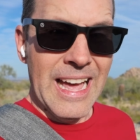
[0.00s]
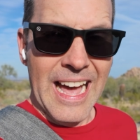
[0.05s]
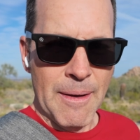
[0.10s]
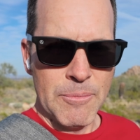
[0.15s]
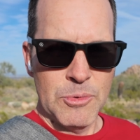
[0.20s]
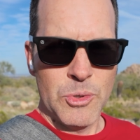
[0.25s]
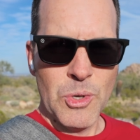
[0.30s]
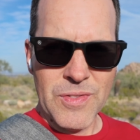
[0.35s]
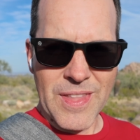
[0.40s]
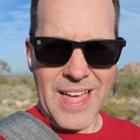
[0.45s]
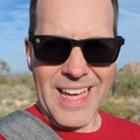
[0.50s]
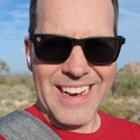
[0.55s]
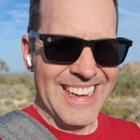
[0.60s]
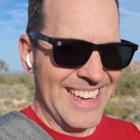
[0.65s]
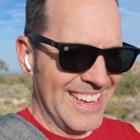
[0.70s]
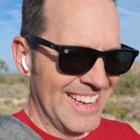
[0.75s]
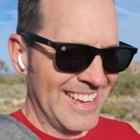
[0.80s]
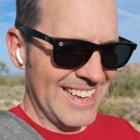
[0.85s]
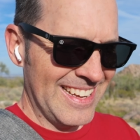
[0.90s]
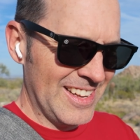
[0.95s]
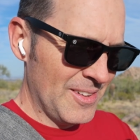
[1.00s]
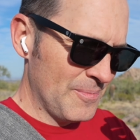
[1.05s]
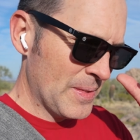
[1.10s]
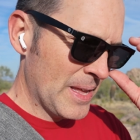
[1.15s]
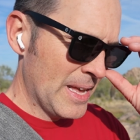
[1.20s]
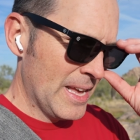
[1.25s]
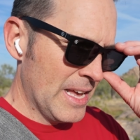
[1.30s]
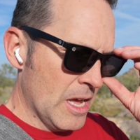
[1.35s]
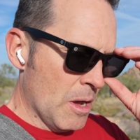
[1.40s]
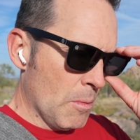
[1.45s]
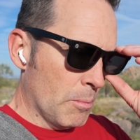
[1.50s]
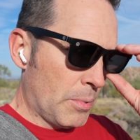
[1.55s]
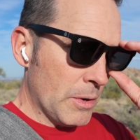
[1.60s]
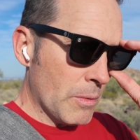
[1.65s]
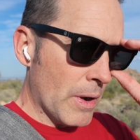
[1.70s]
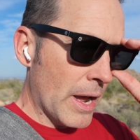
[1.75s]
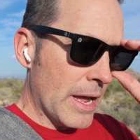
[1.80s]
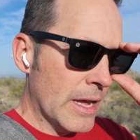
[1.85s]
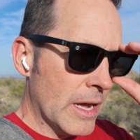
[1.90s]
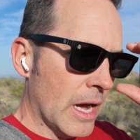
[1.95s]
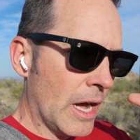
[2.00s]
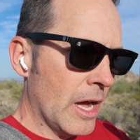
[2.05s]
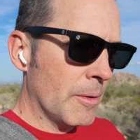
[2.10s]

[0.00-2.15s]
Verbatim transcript: I'm doing that. But anyway,